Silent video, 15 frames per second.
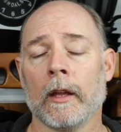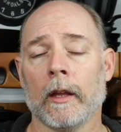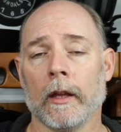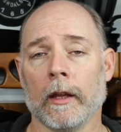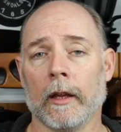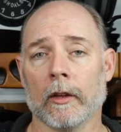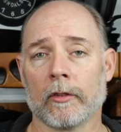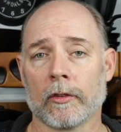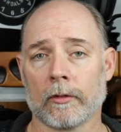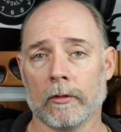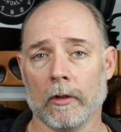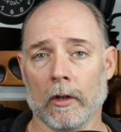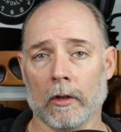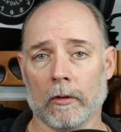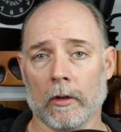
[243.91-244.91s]
it gets
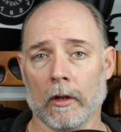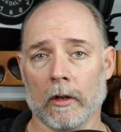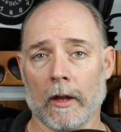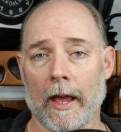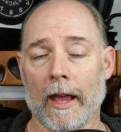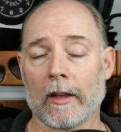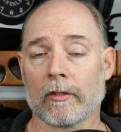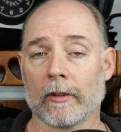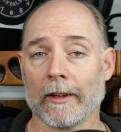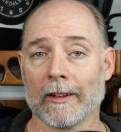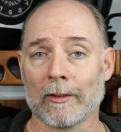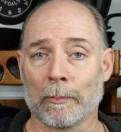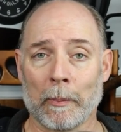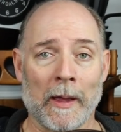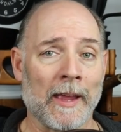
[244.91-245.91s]
it, it actually
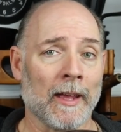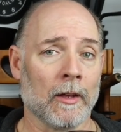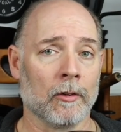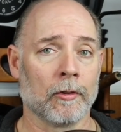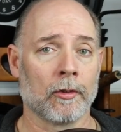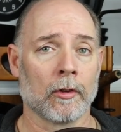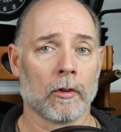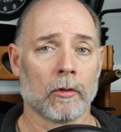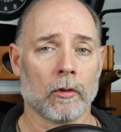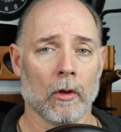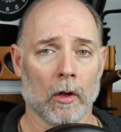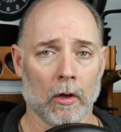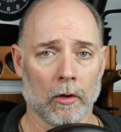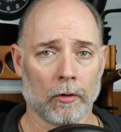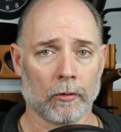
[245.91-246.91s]
expands
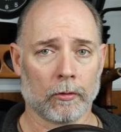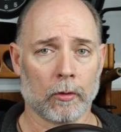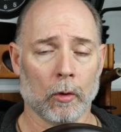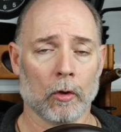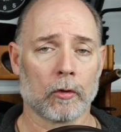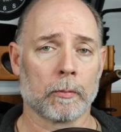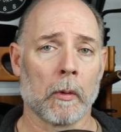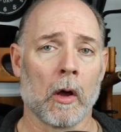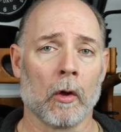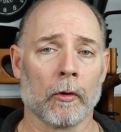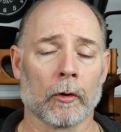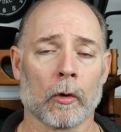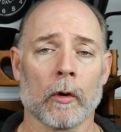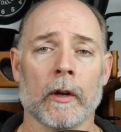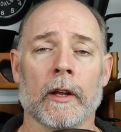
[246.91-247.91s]
uh, to a small
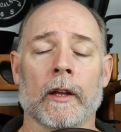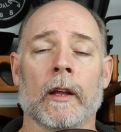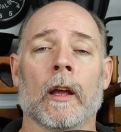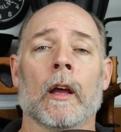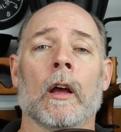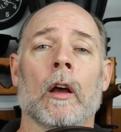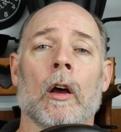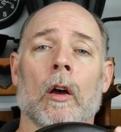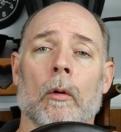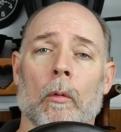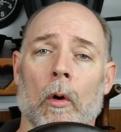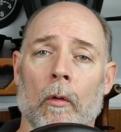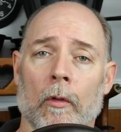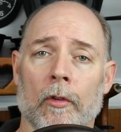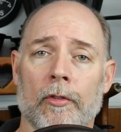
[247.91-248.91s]
degree
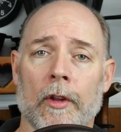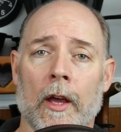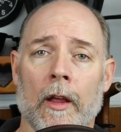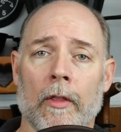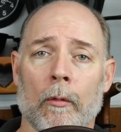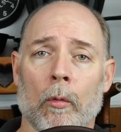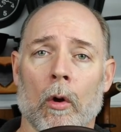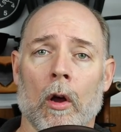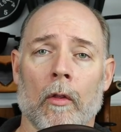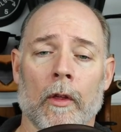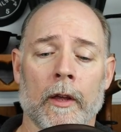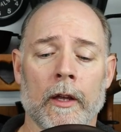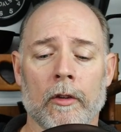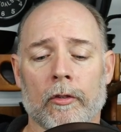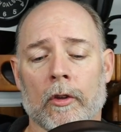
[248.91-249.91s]
on the side where all the
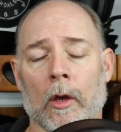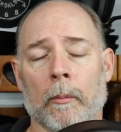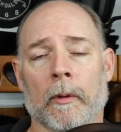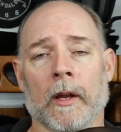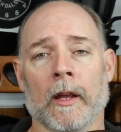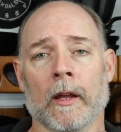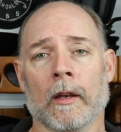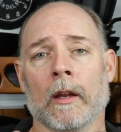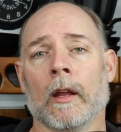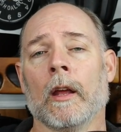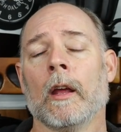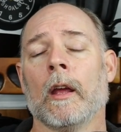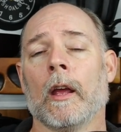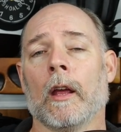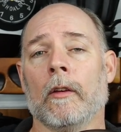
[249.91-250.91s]
heat's coming in,
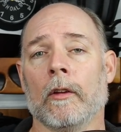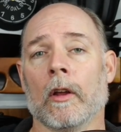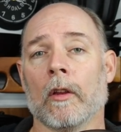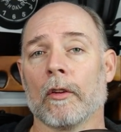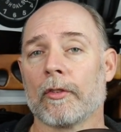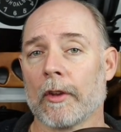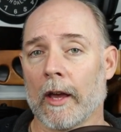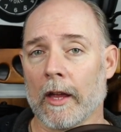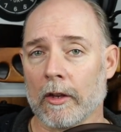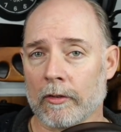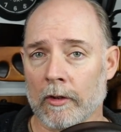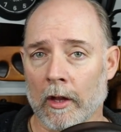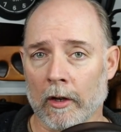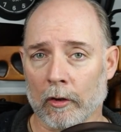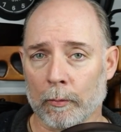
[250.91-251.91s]
and the other side is
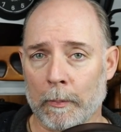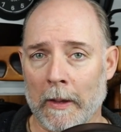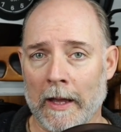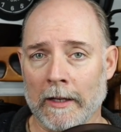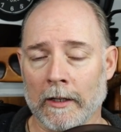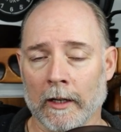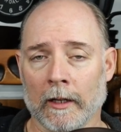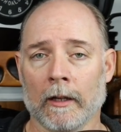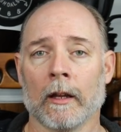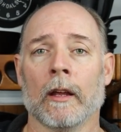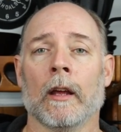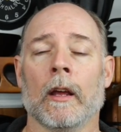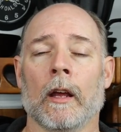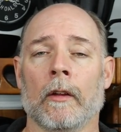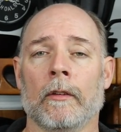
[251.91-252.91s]
not expanding.
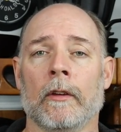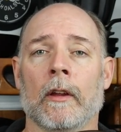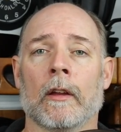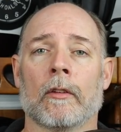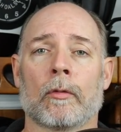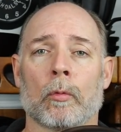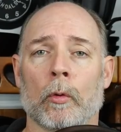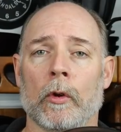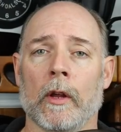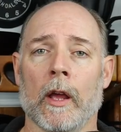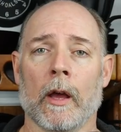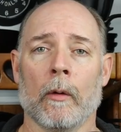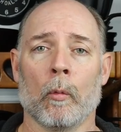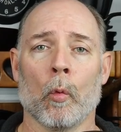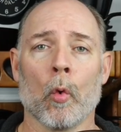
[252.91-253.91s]
And that's where you
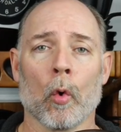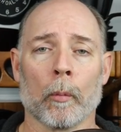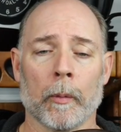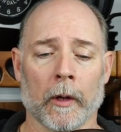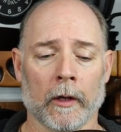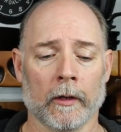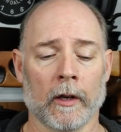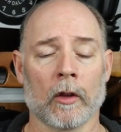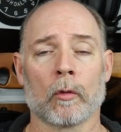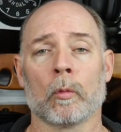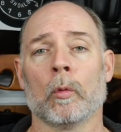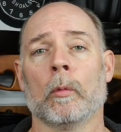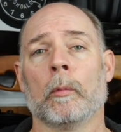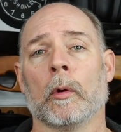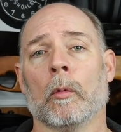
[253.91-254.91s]
have warping, and that's
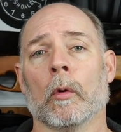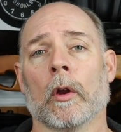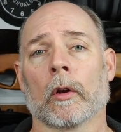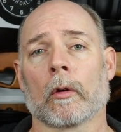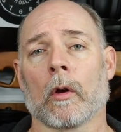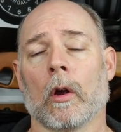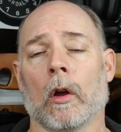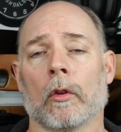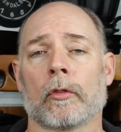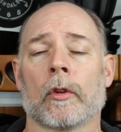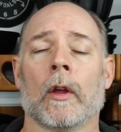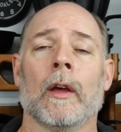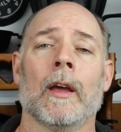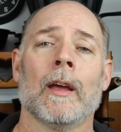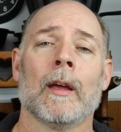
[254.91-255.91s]
when we run across
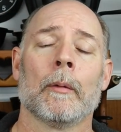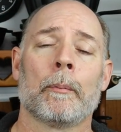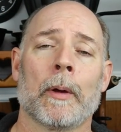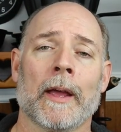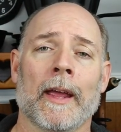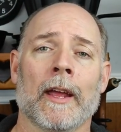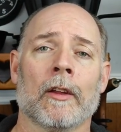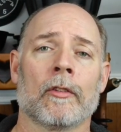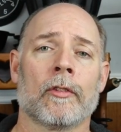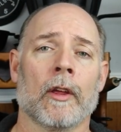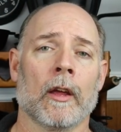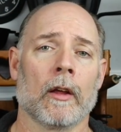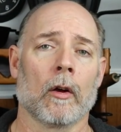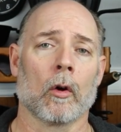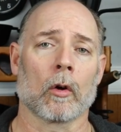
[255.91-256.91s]
pans
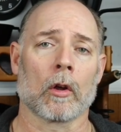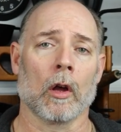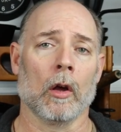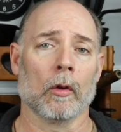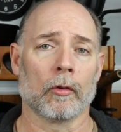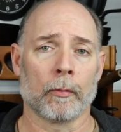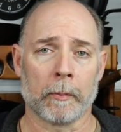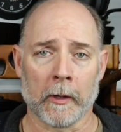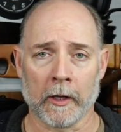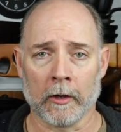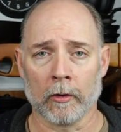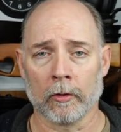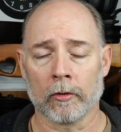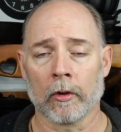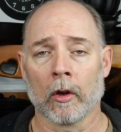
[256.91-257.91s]
that are called
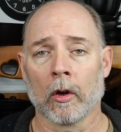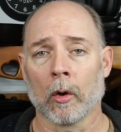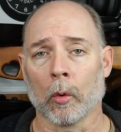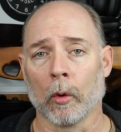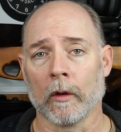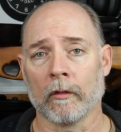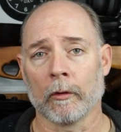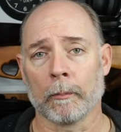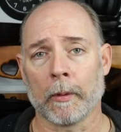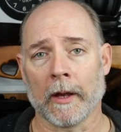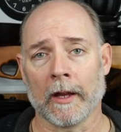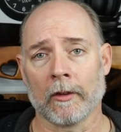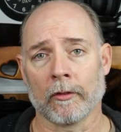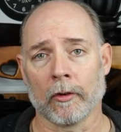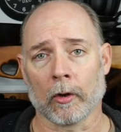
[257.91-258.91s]
spinners or even
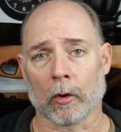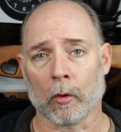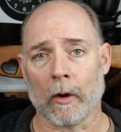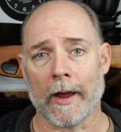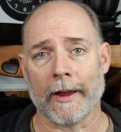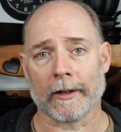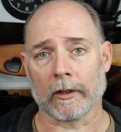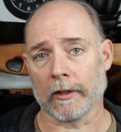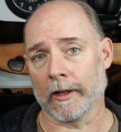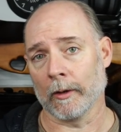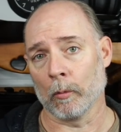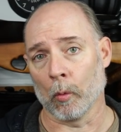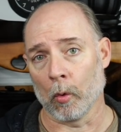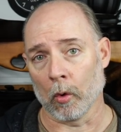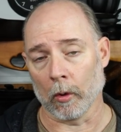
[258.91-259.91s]
pans that are cracked
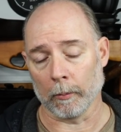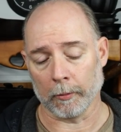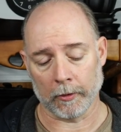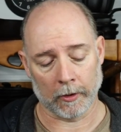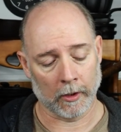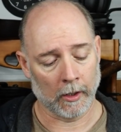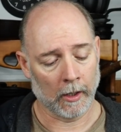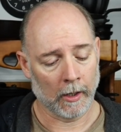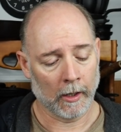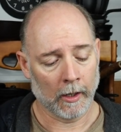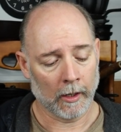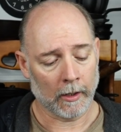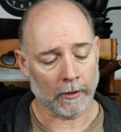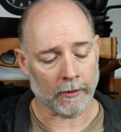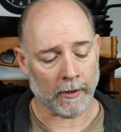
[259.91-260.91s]
and warped.
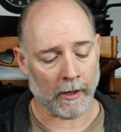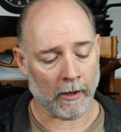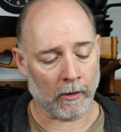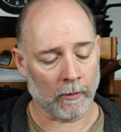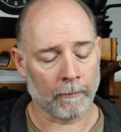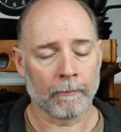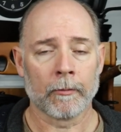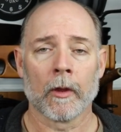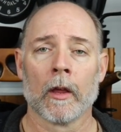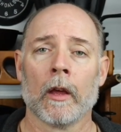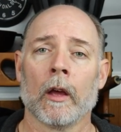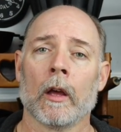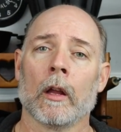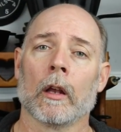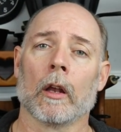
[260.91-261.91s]
Now,
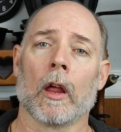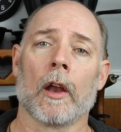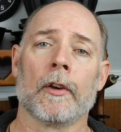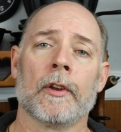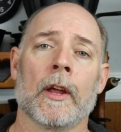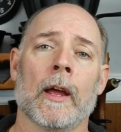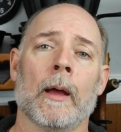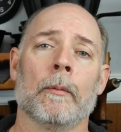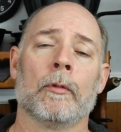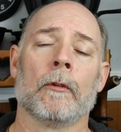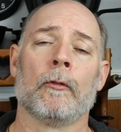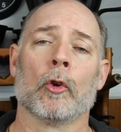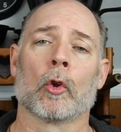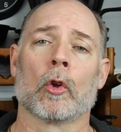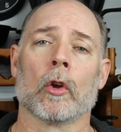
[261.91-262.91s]
a lot of times if
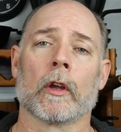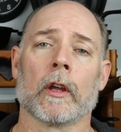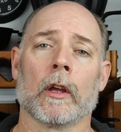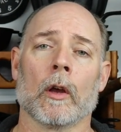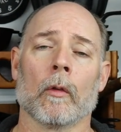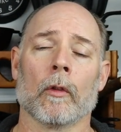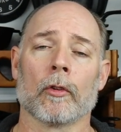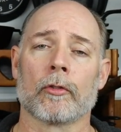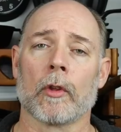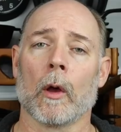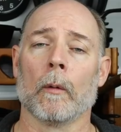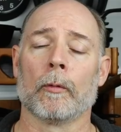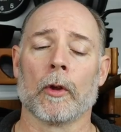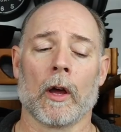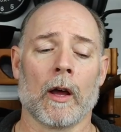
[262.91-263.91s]
you're cooking on the
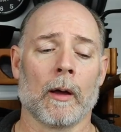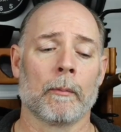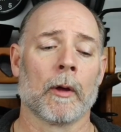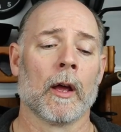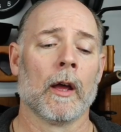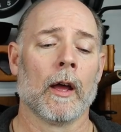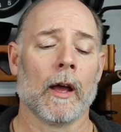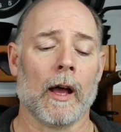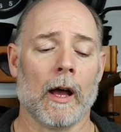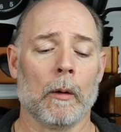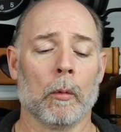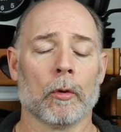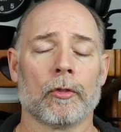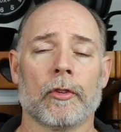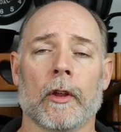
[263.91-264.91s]
stovetop, I
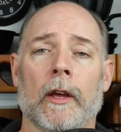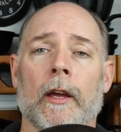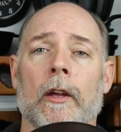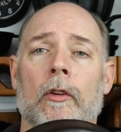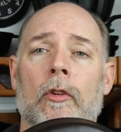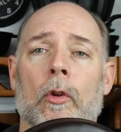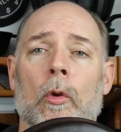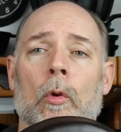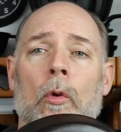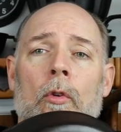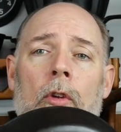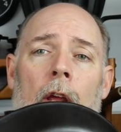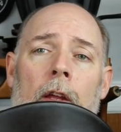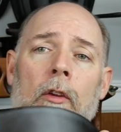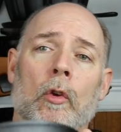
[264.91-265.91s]
will say to
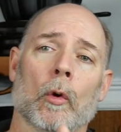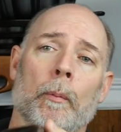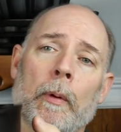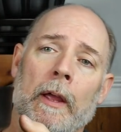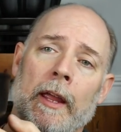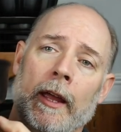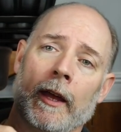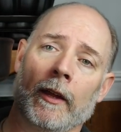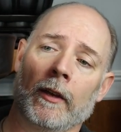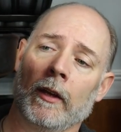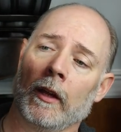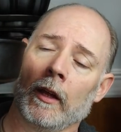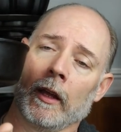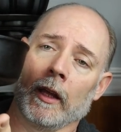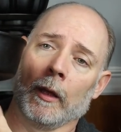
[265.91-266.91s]
take your pan
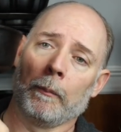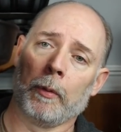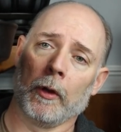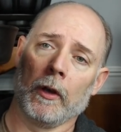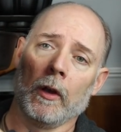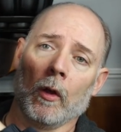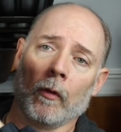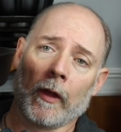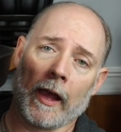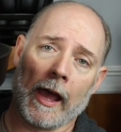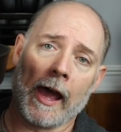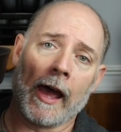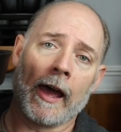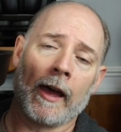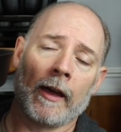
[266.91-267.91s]
and put it on the
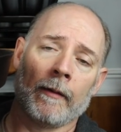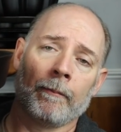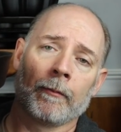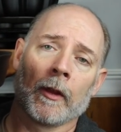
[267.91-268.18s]
eye